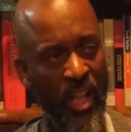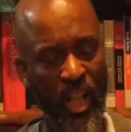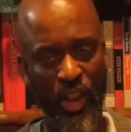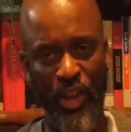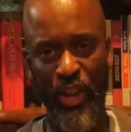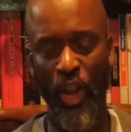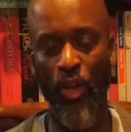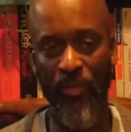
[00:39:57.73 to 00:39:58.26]

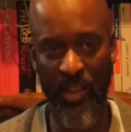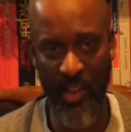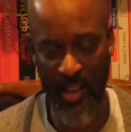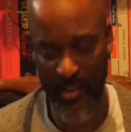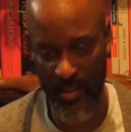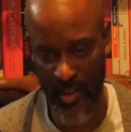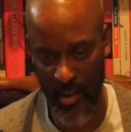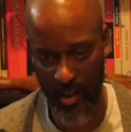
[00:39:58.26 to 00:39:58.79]

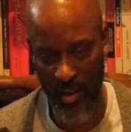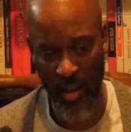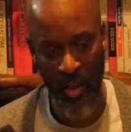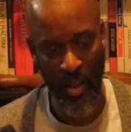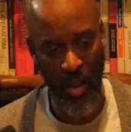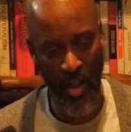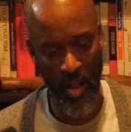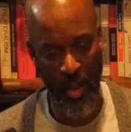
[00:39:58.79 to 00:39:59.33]
chauvinistic,
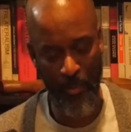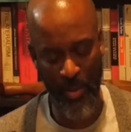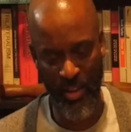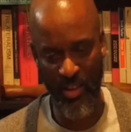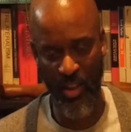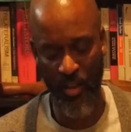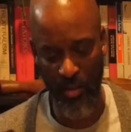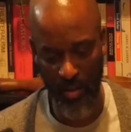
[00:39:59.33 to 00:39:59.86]

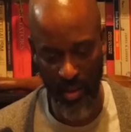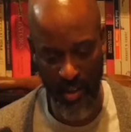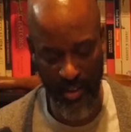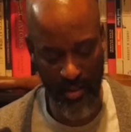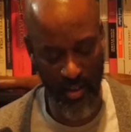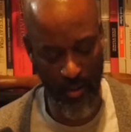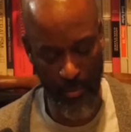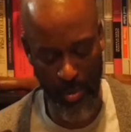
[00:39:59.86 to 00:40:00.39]

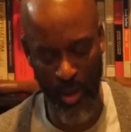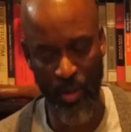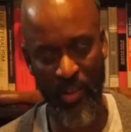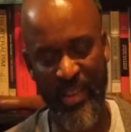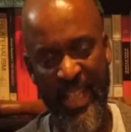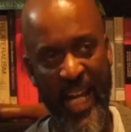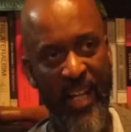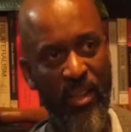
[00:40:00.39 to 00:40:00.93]
paternalistic,
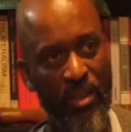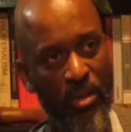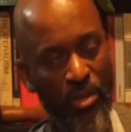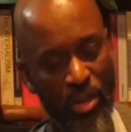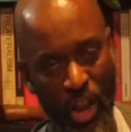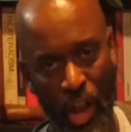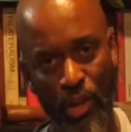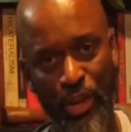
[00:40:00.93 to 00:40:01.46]
puritanical
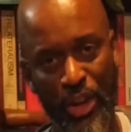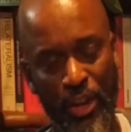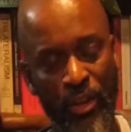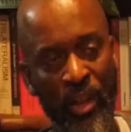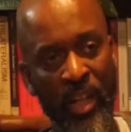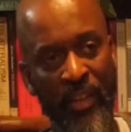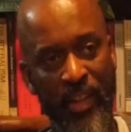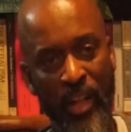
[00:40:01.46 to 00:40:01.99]
culture,
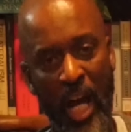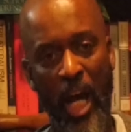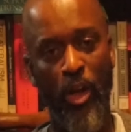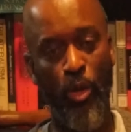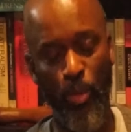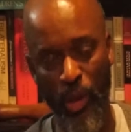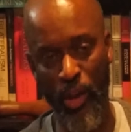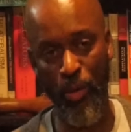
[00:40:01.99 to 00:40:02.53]
then how do
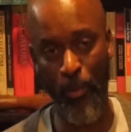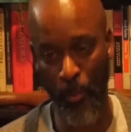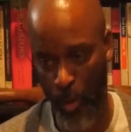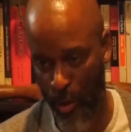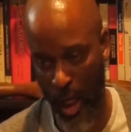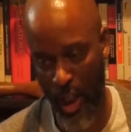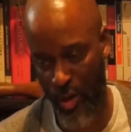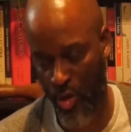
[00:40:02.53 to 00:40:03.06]
we
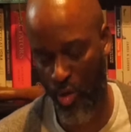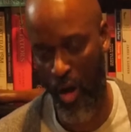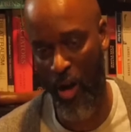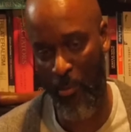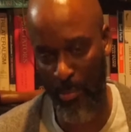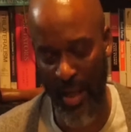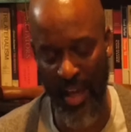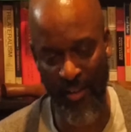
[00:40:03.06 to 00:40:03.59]
create strong
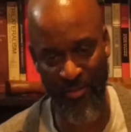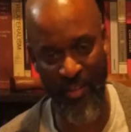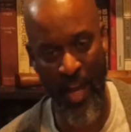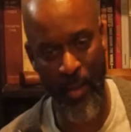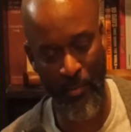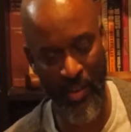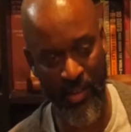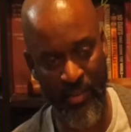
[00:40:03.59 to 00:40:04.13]
black
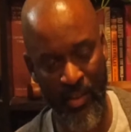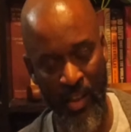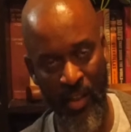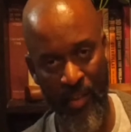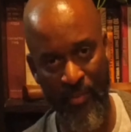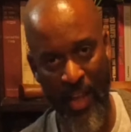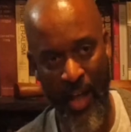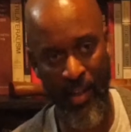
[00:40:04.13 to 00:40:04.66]
families
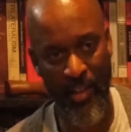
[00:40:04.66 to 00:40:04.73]
that